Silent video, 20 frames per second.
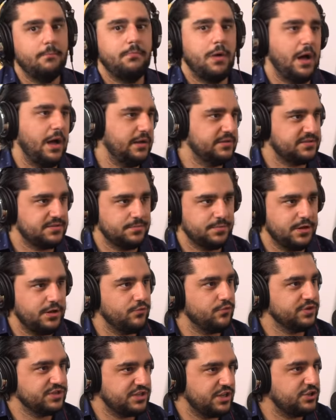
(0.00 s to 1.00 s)
possibly
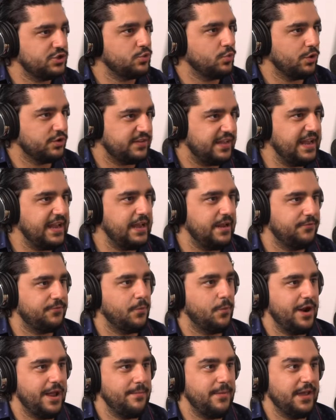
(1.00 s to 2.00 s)
residual tea
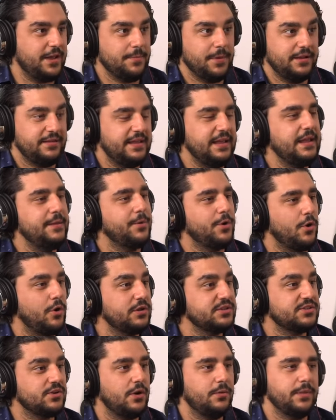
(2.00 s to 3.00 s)
from when I make my tea. But
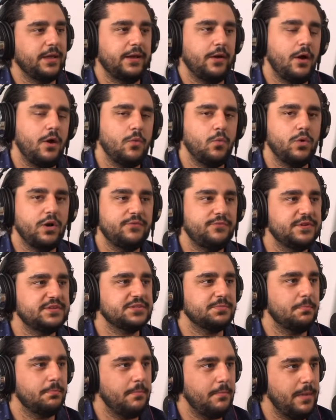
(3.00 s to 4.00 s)
also, I'm like, oh, what if
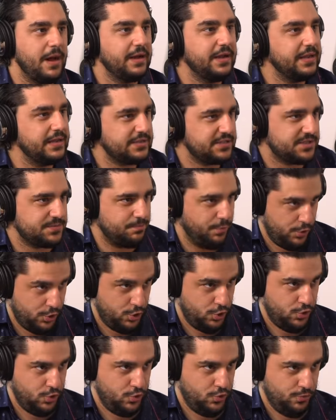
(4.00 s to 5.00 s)
it's mice
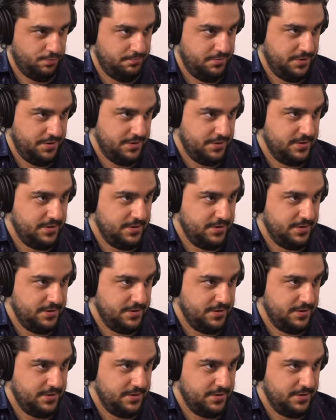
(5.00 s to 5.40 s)
poop?